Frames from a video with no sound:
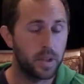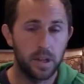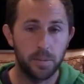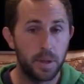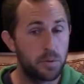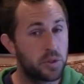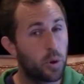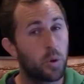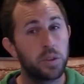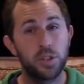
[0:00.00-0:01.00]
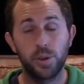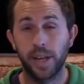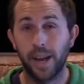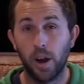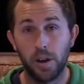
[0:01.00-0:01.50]
Um, that was the only
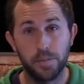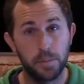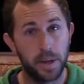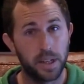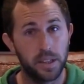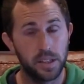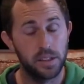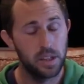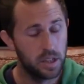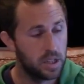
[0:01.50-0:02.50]
training I offered back then.